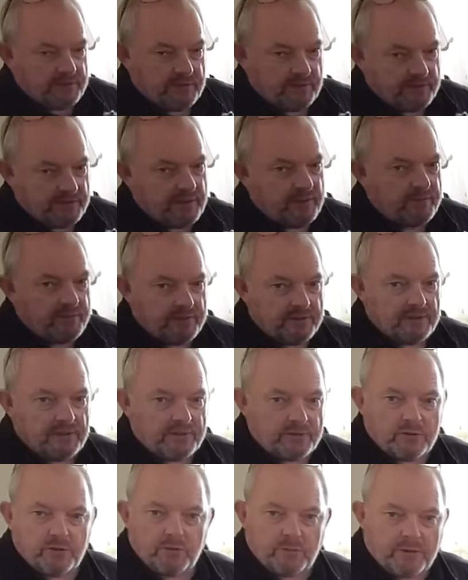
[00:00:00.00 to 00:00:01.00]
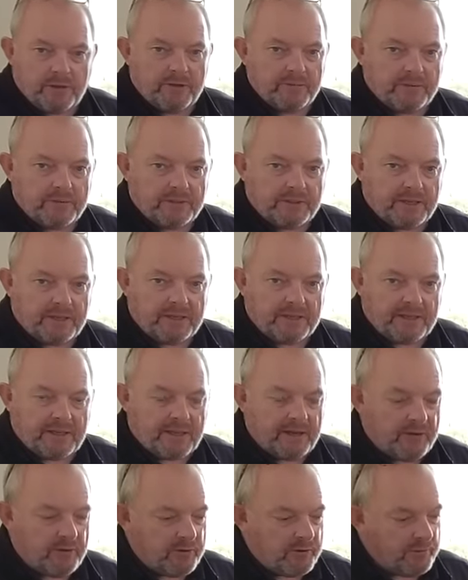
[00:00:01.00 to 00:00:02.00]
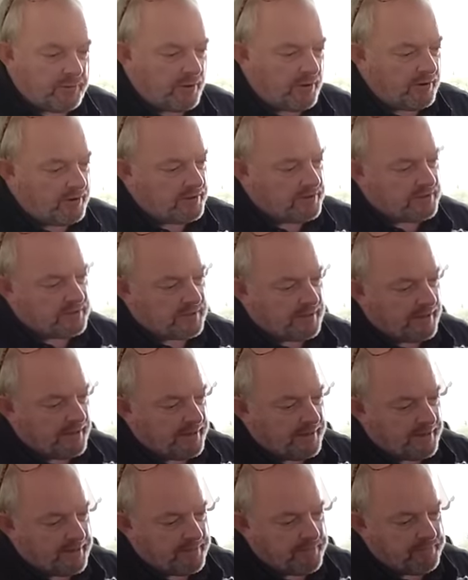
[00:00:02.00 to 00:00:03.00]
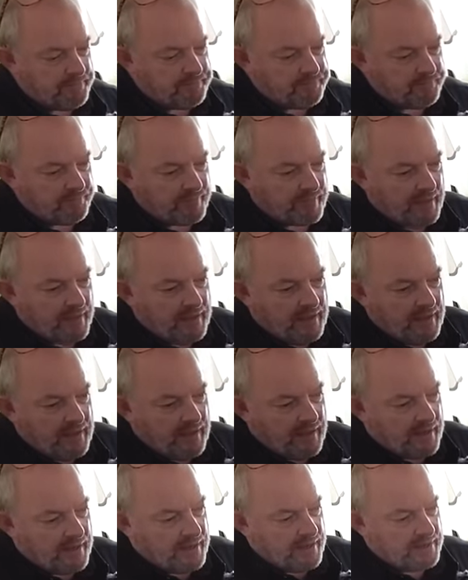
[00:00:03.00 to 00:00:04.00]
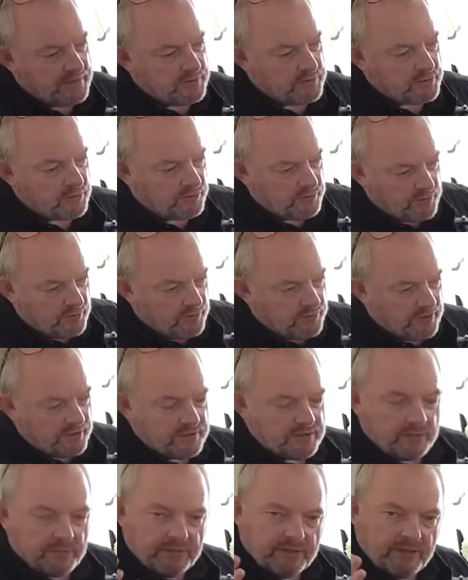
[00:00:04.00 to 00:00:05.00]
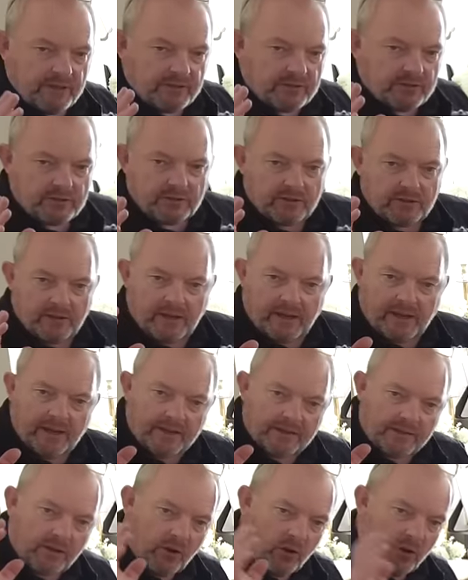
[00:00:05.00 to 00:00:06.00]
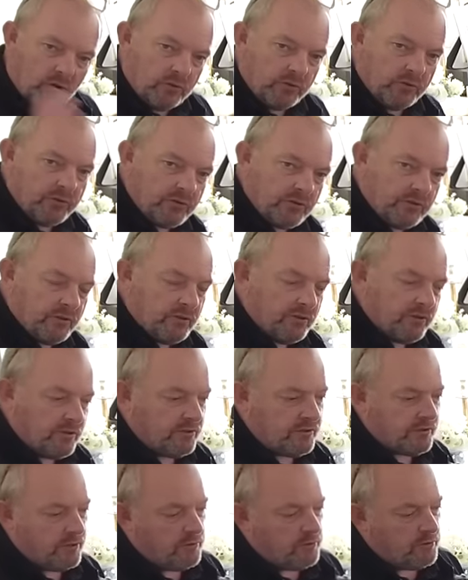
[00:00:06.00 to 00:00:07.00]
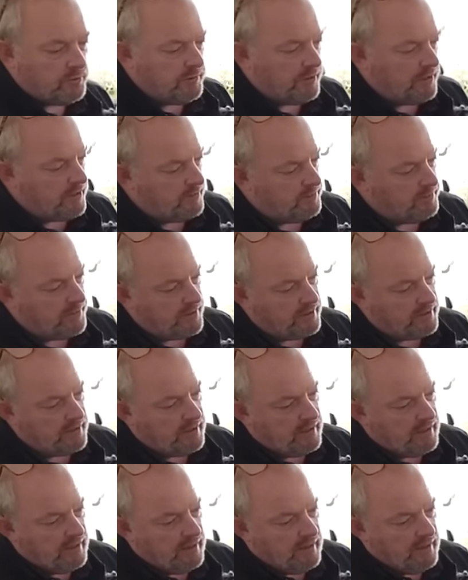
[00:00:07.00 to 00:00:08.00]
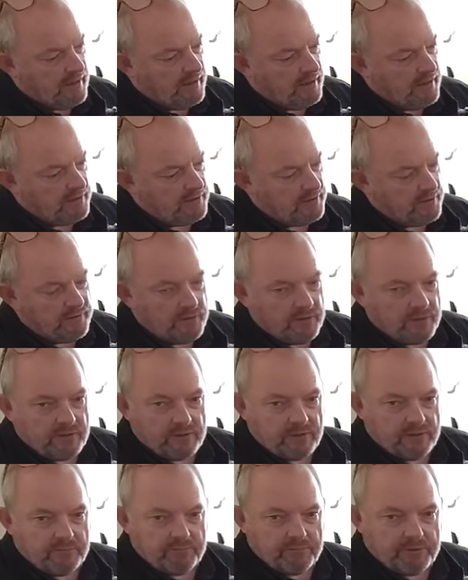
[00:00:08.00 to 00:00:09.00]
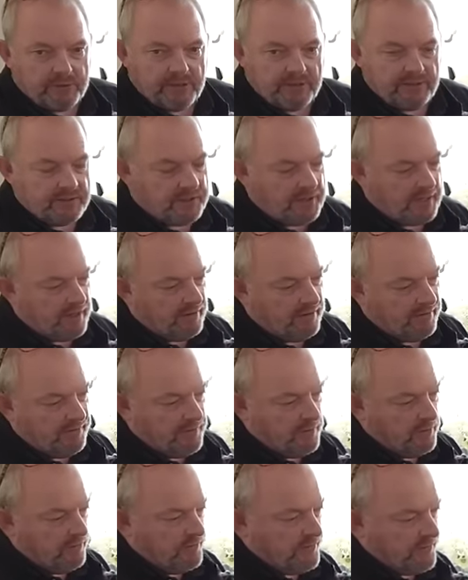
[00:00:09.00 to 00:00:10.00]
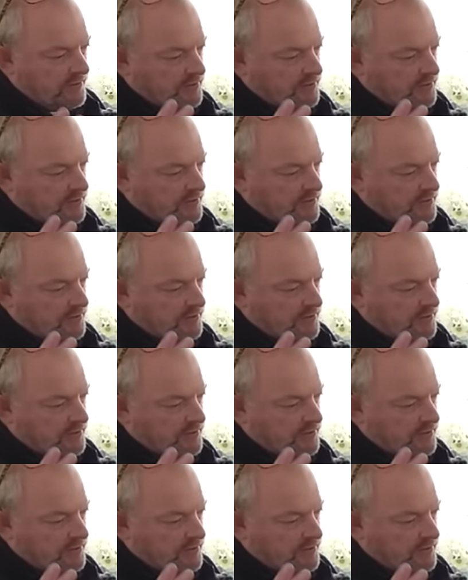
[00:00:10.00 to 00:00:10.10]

did definitely take two people to get it out of the box. Um, and there's a few things that we need to add on to the Snowspeeder, but I don't know if you can begin to get a feel for the